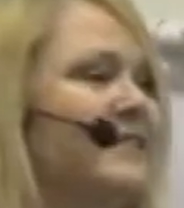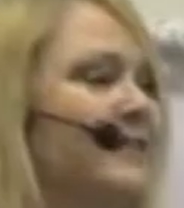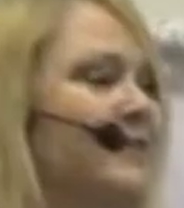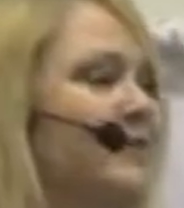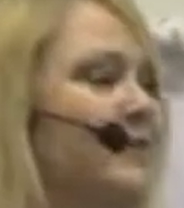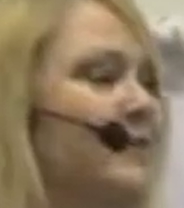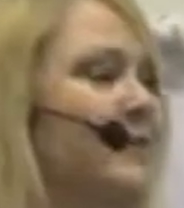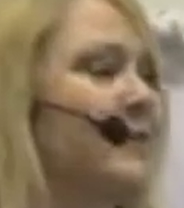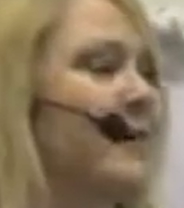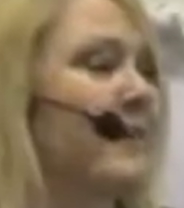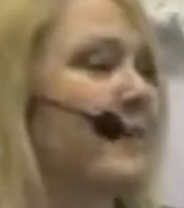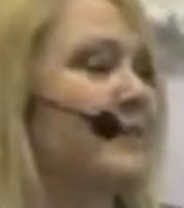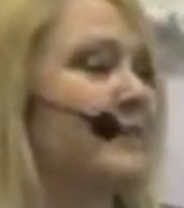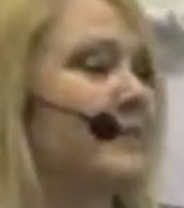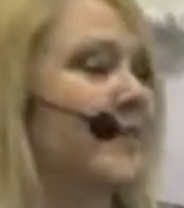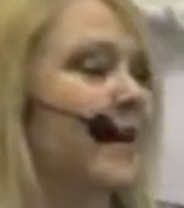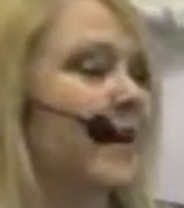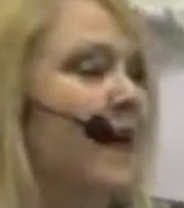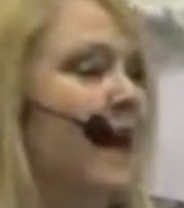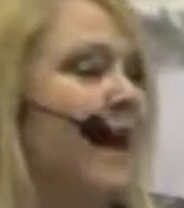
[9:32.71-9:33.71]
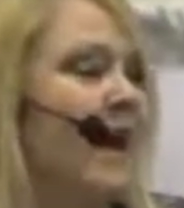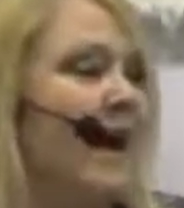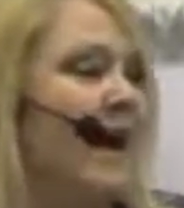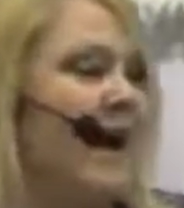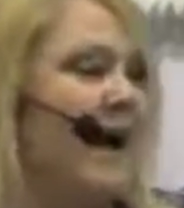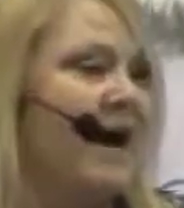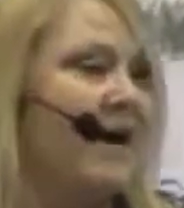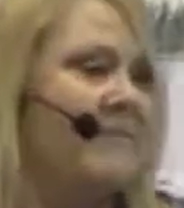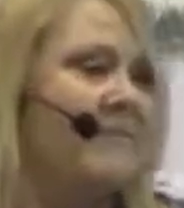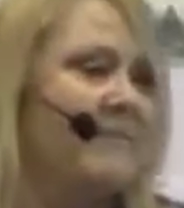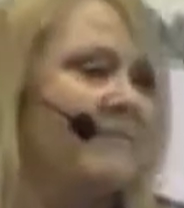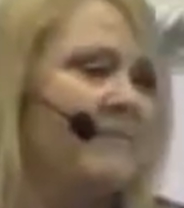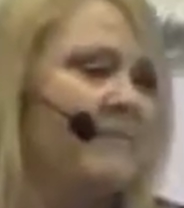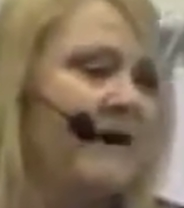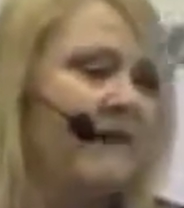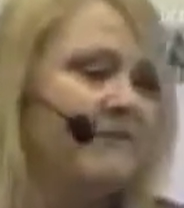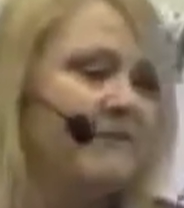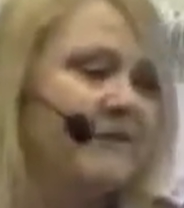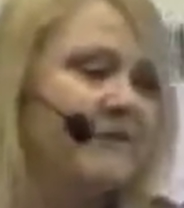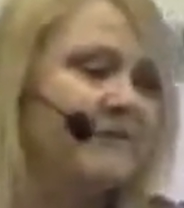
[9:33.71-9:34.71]
in different ways.
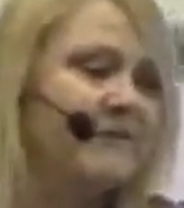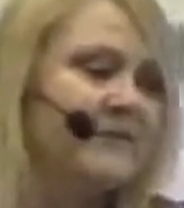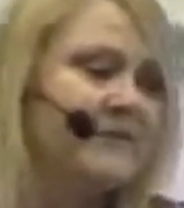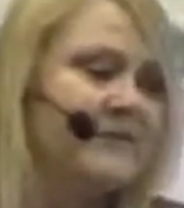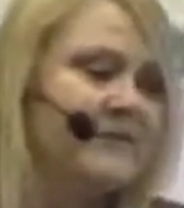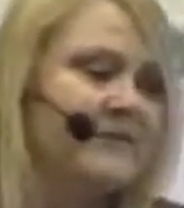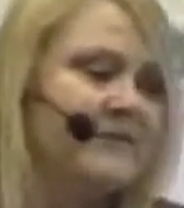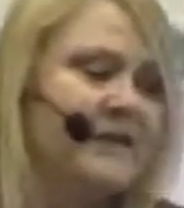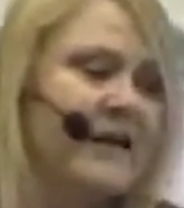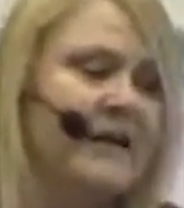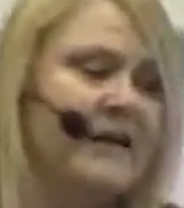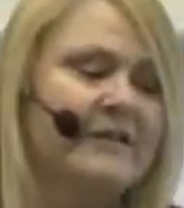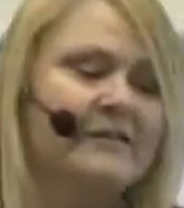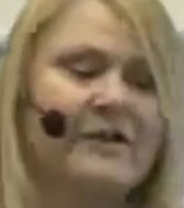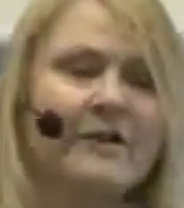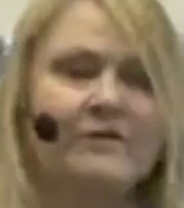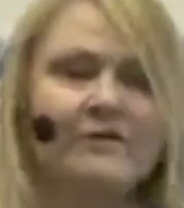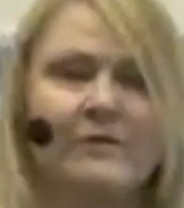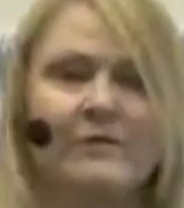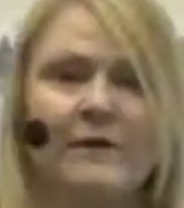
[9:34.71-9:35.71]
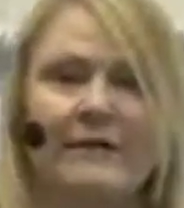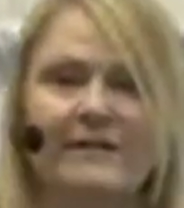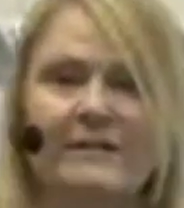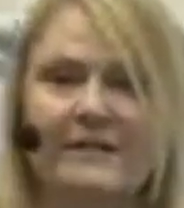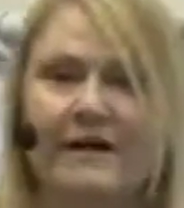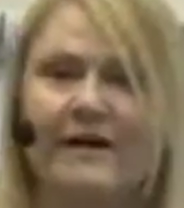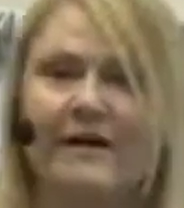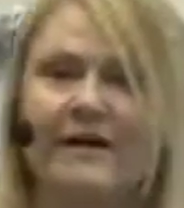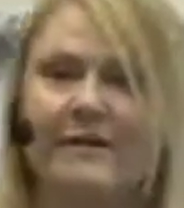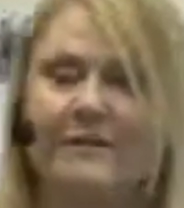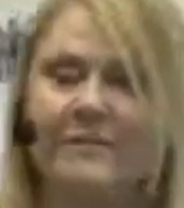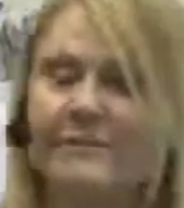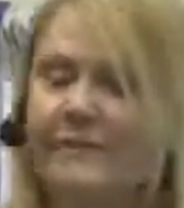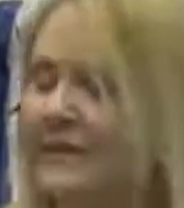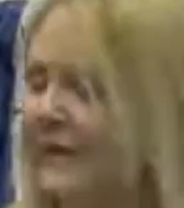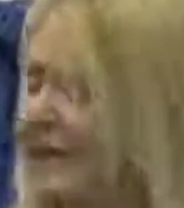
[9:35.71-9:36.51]
My favorite is Dr. Wayne Dyer.